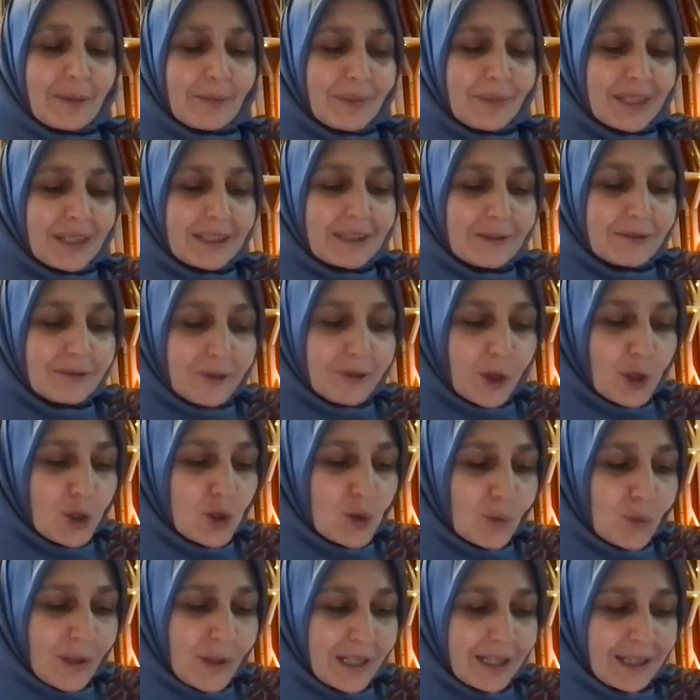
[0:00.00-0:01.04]
But the
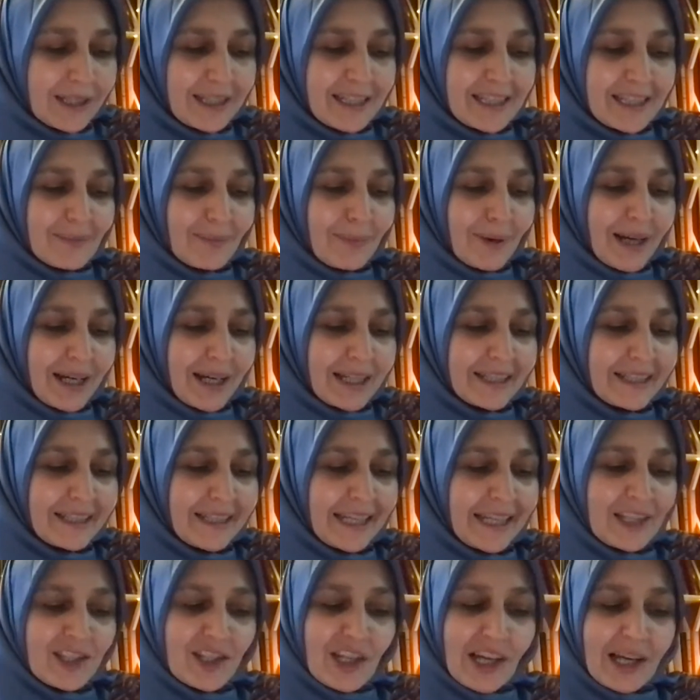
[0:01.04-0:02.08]
first one is by
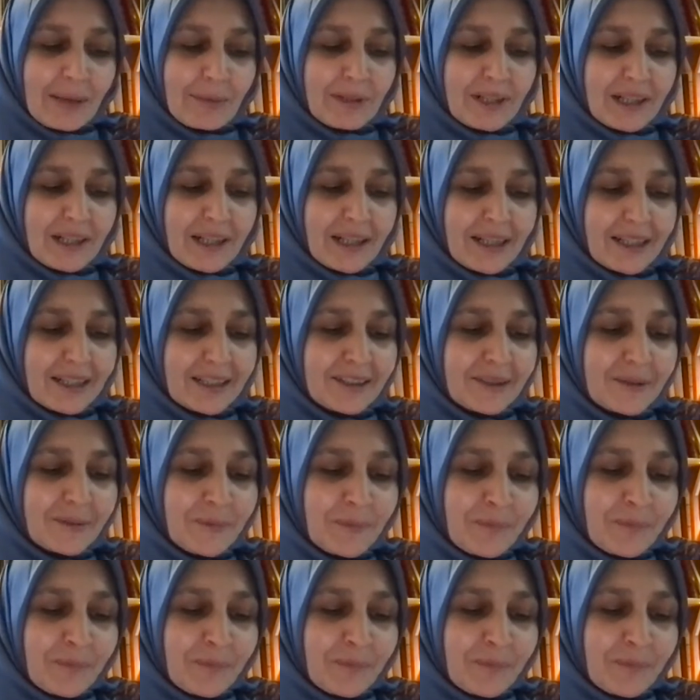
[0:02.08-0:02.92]
Najam Khan.